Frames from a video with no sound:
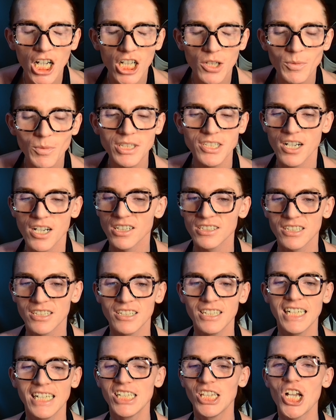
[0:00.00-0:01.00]
We talk
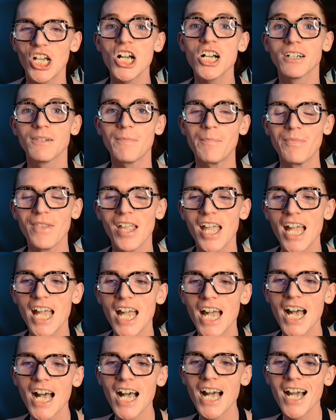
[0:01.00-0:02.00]
all day long.
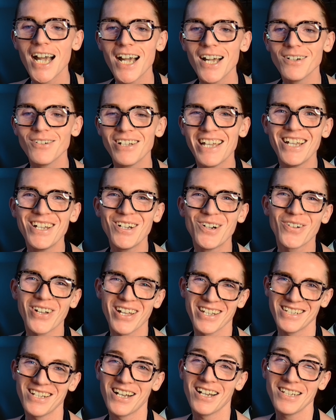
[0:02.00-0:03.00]

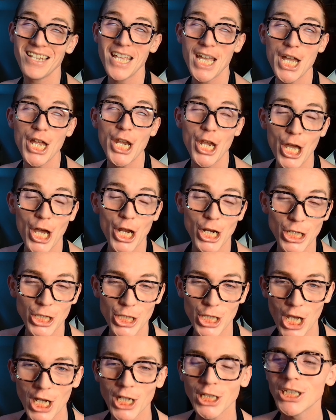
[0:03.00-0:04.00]
Well, not
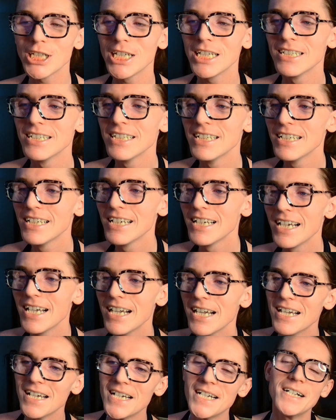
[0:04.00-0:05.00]
exactly.
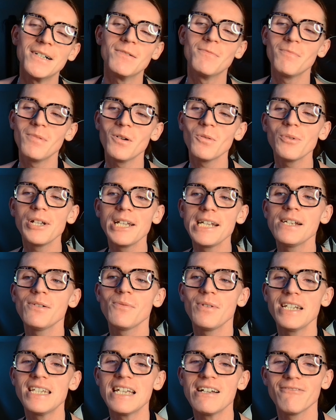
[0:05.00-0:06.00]
But
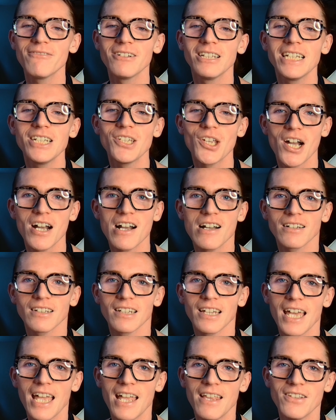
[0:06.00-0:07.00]
we definitely
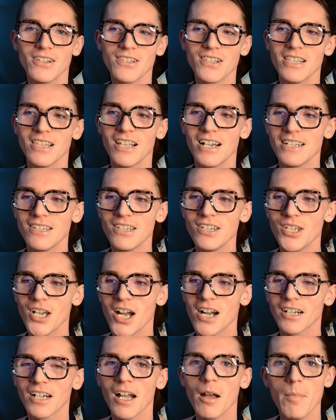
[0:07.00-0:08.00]
talk, and there's a lot to
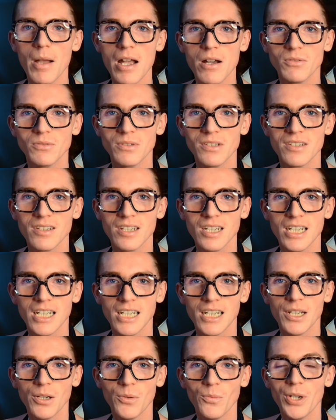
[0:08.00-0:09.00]
talk about.
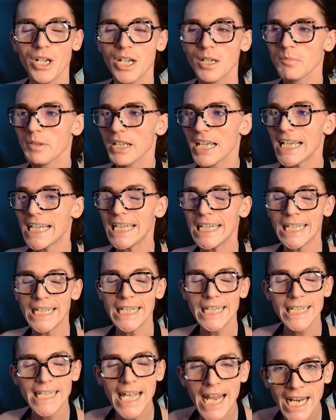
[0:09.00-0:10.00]
We aren't playing any
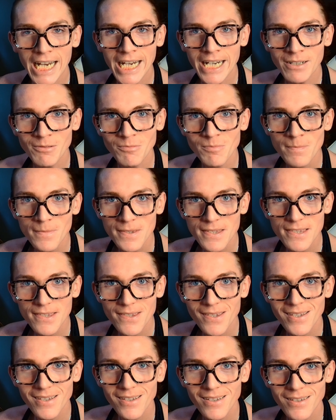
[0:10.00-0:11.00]

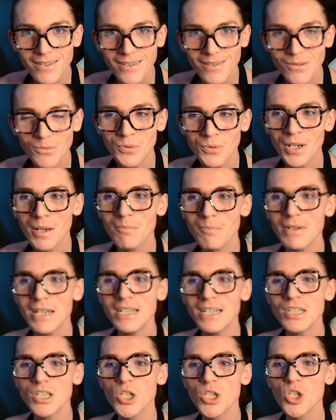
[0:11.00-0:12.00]
games. We're not
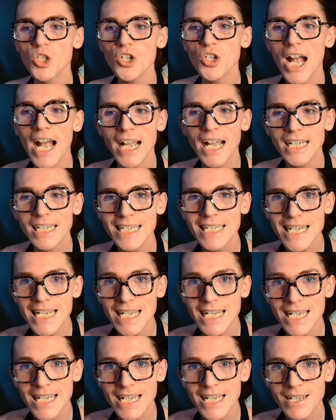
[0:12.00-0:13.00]
being
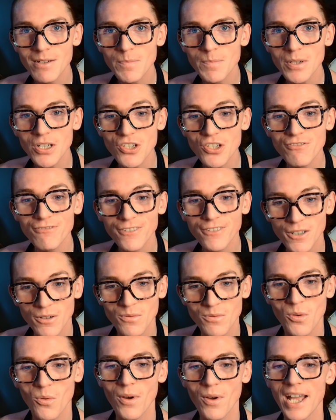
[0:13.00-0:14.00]
distracted. Put your
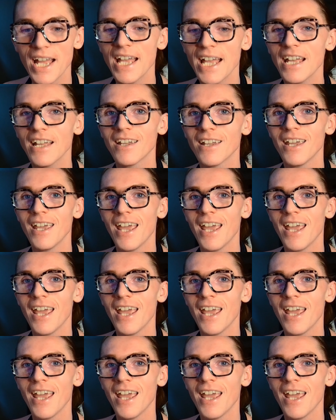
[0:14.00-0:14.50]
phone away.